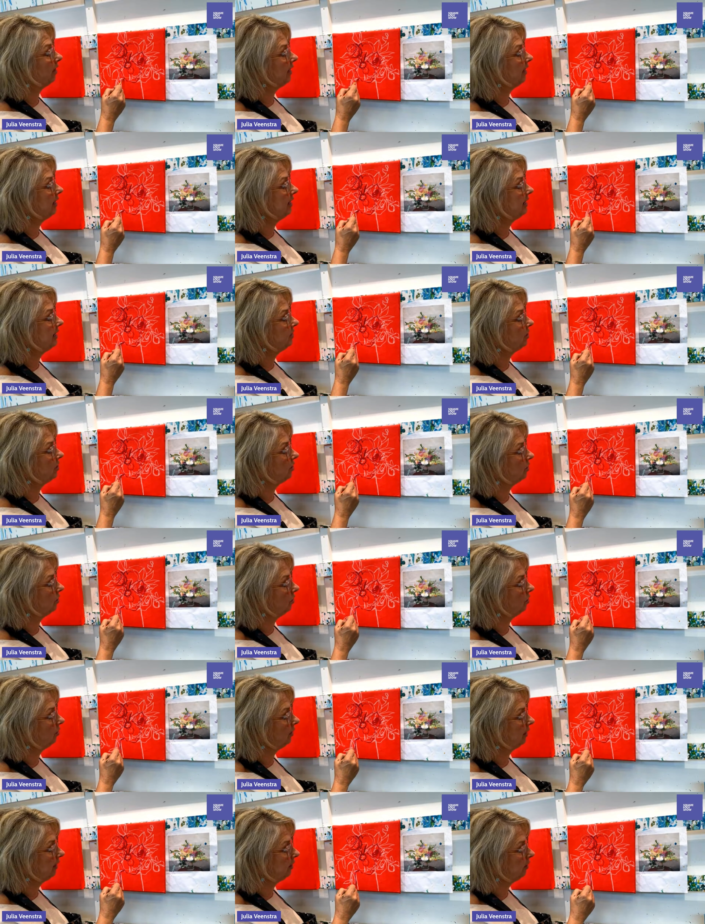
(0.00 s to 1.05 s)
It needs to look
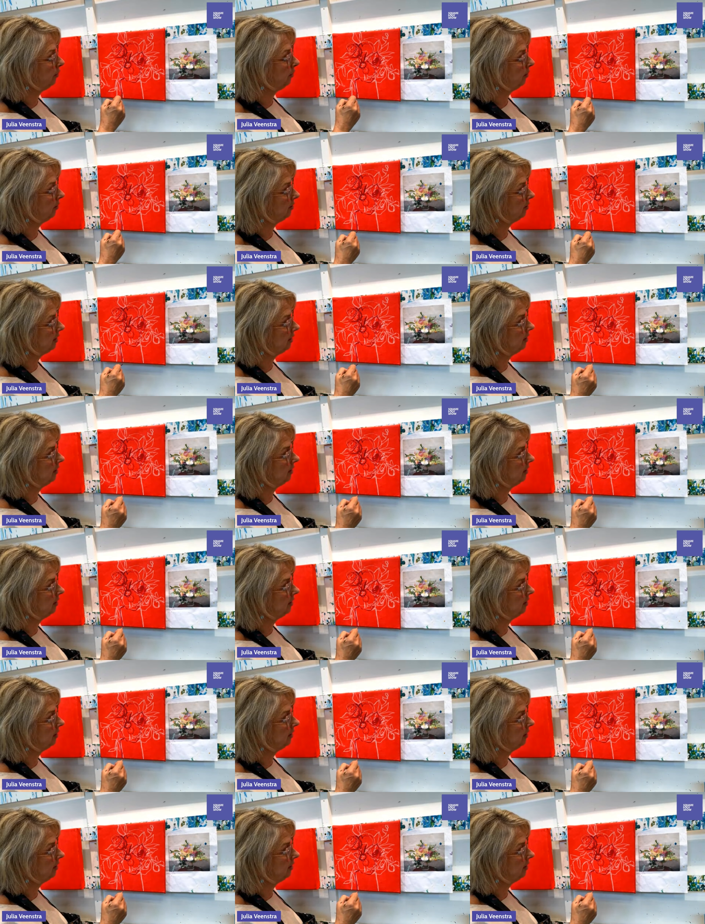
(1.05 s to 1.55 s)
like the person.